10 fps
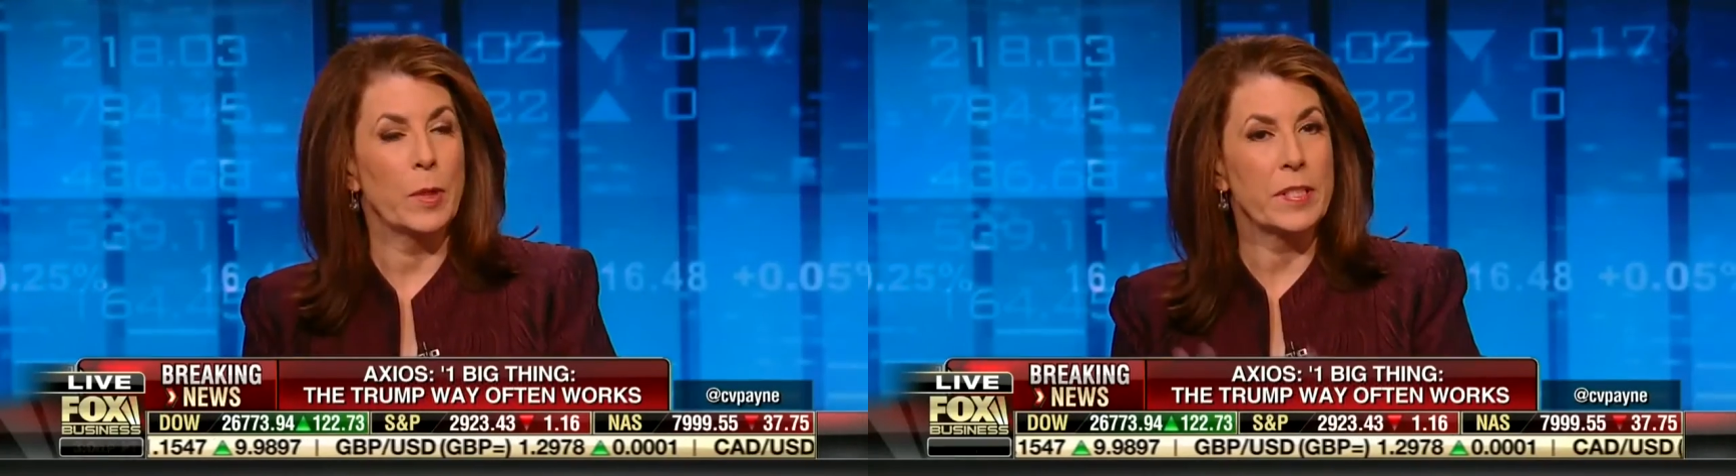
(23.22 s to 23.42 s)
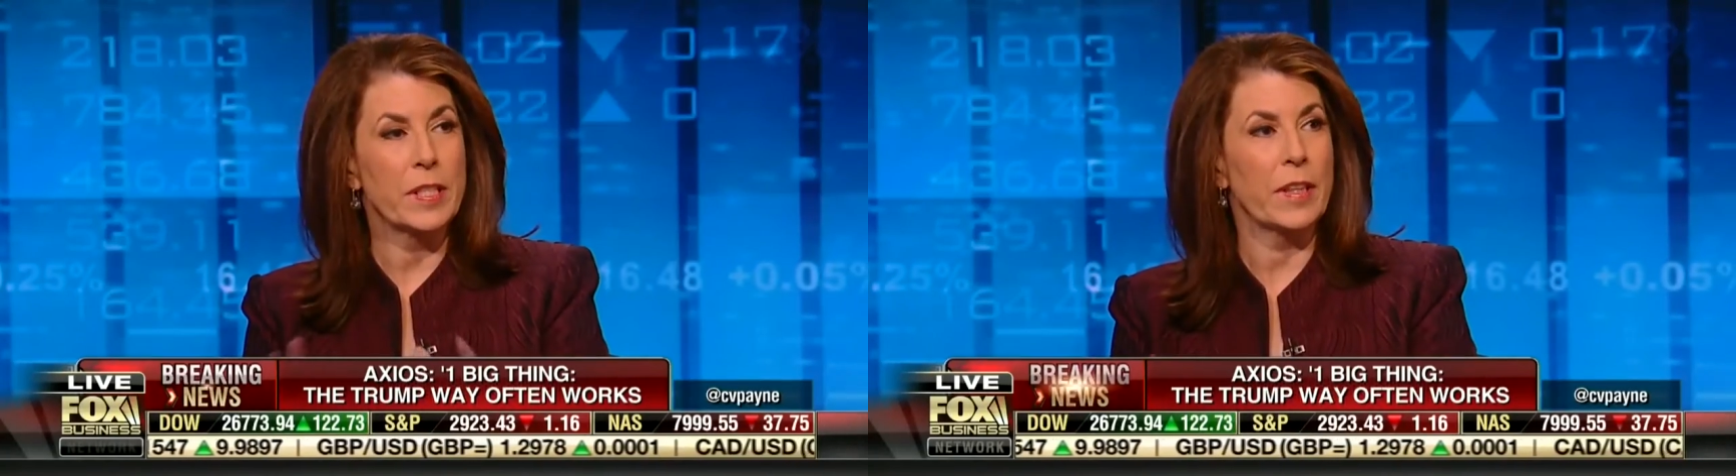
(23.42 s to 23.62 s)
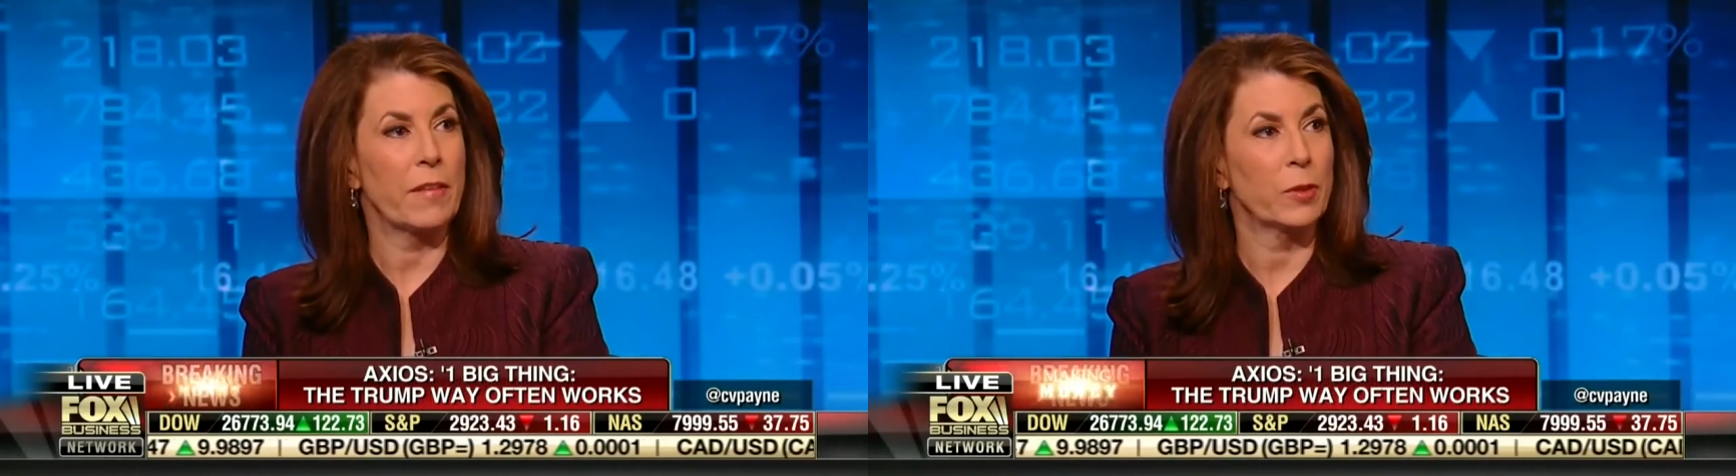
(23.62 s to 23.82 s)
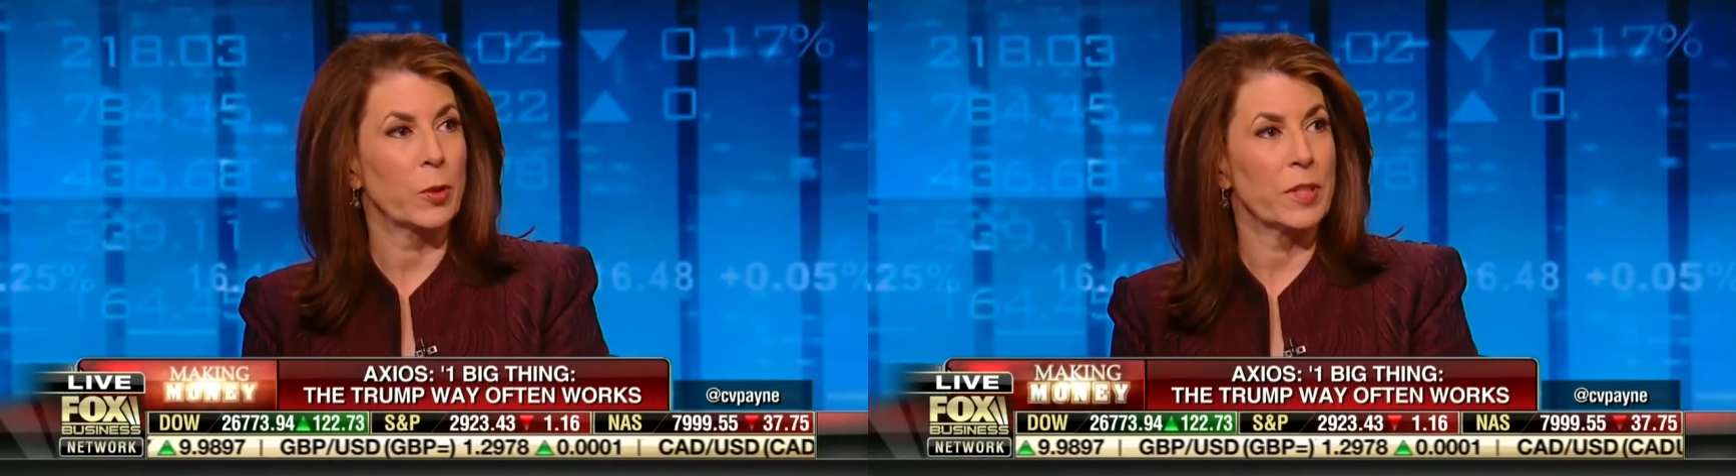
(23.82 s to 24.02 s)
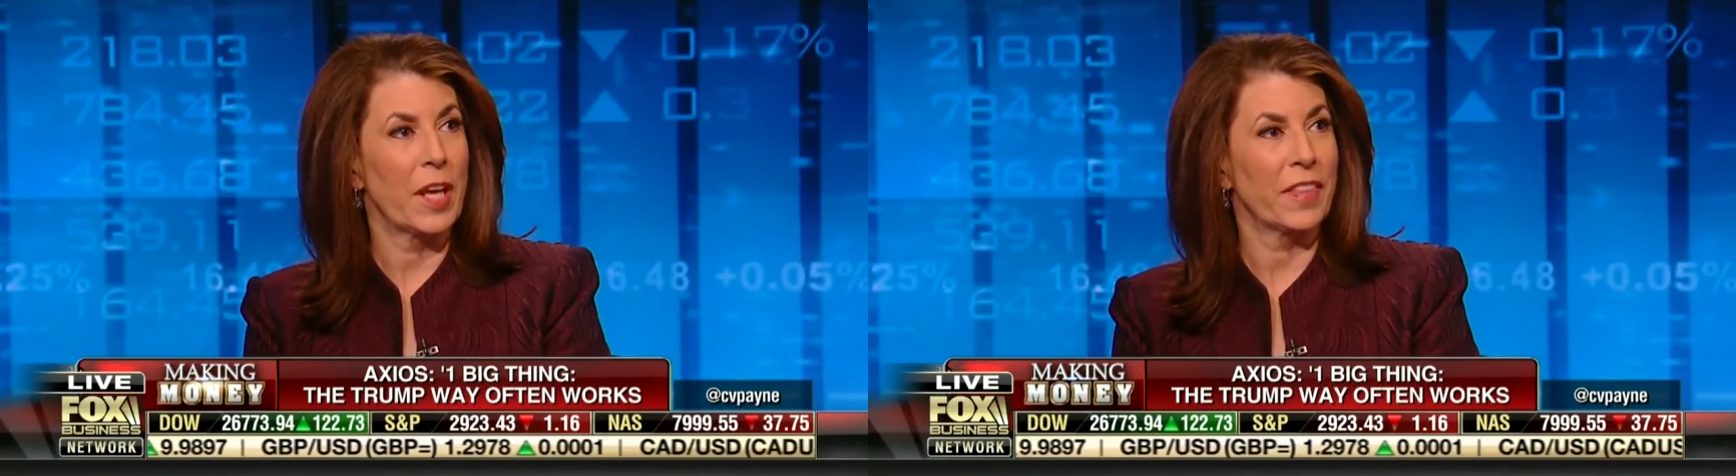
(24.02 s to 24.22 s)
see they've
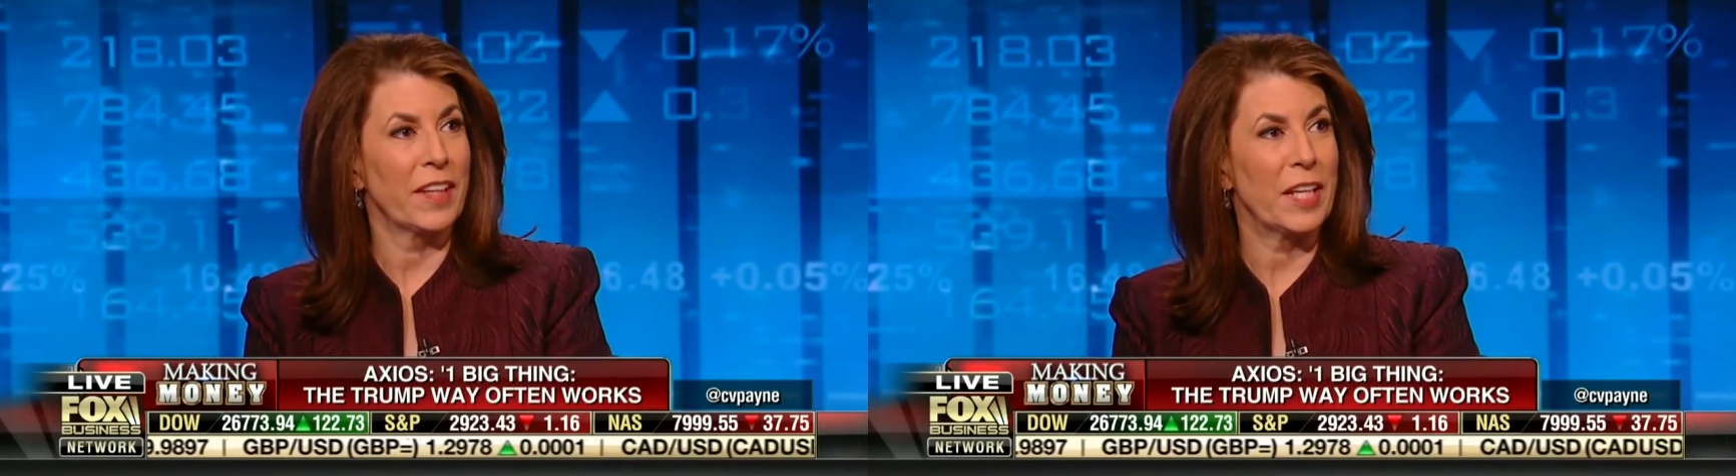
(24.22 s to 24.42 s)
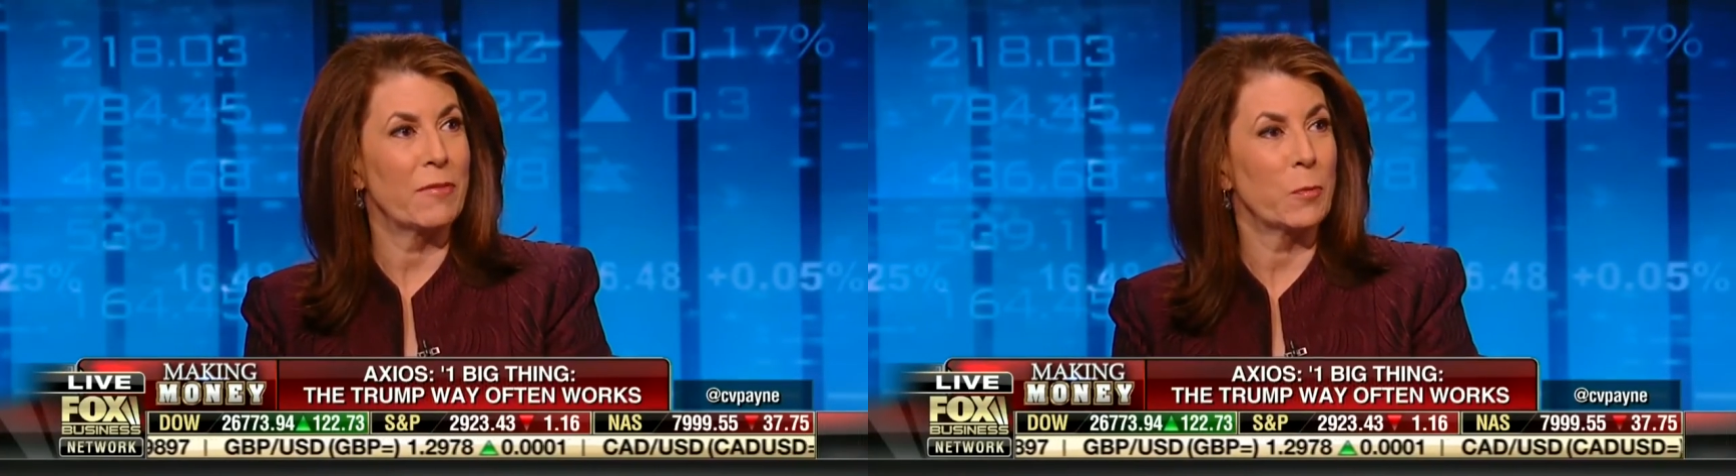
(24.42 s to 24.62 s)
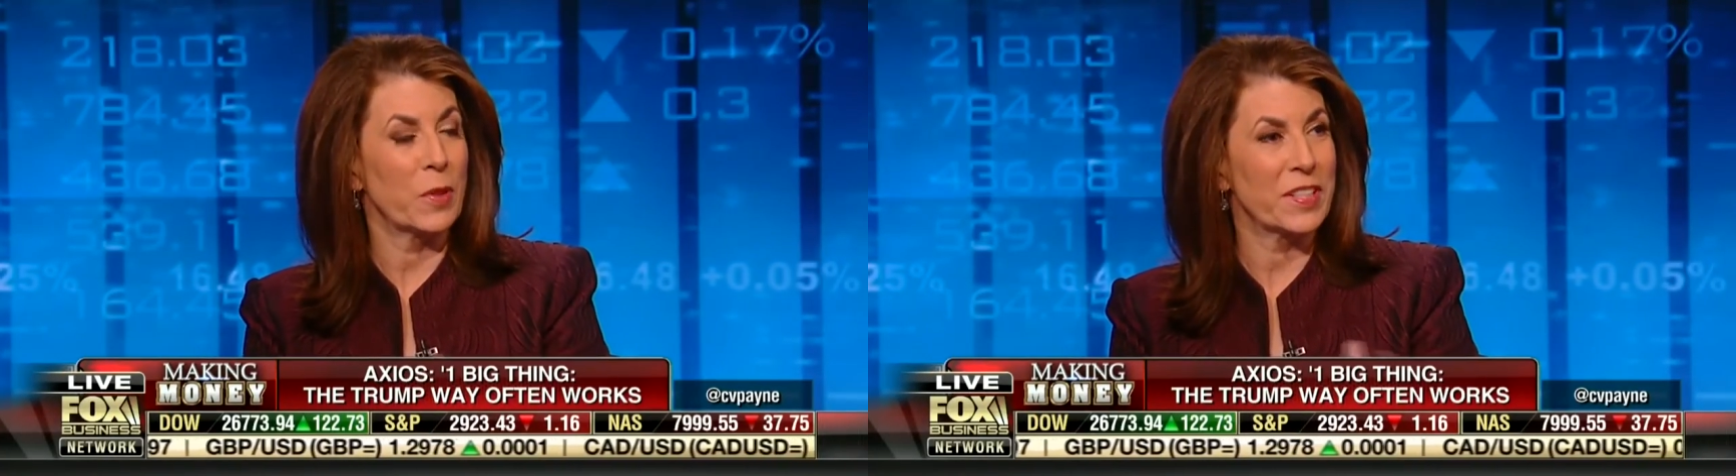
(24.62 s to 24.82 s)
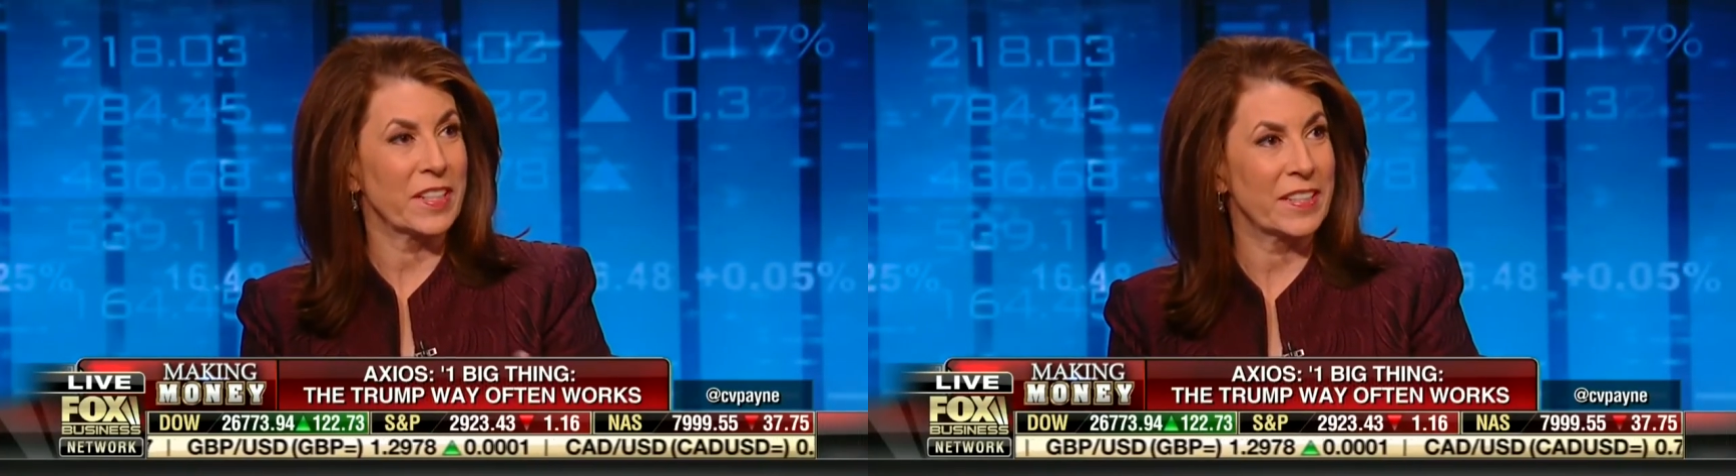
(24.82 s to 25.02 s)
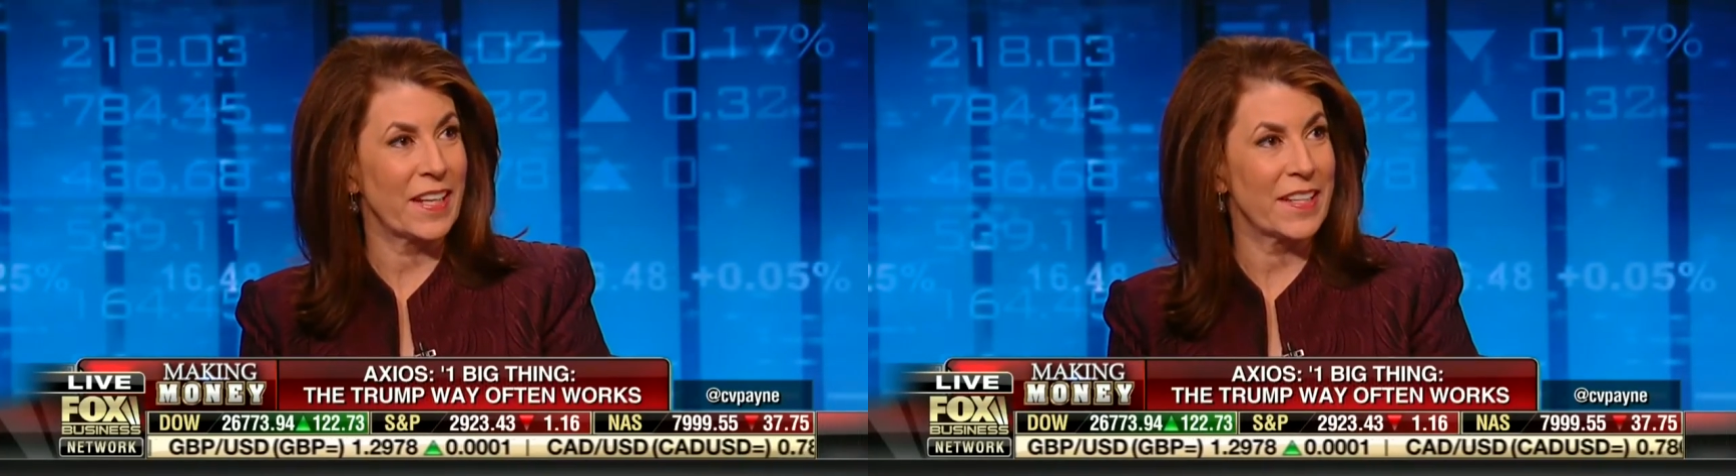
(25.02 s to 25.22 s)
learned nothing, even with
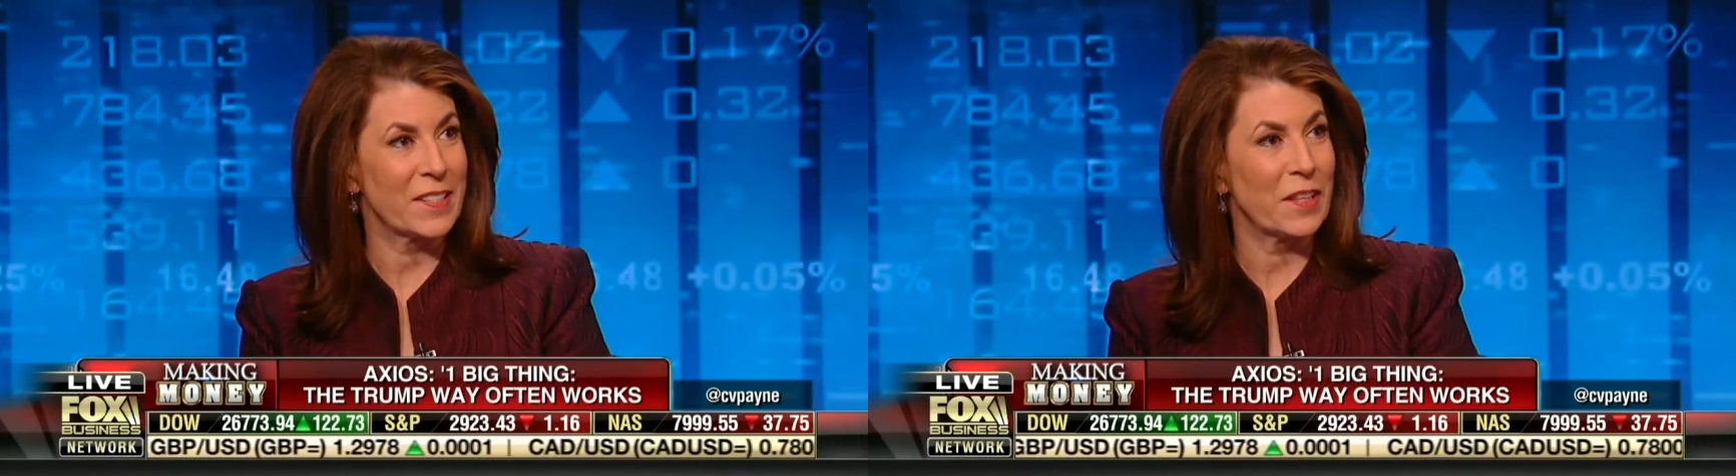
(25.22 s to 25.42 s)
success,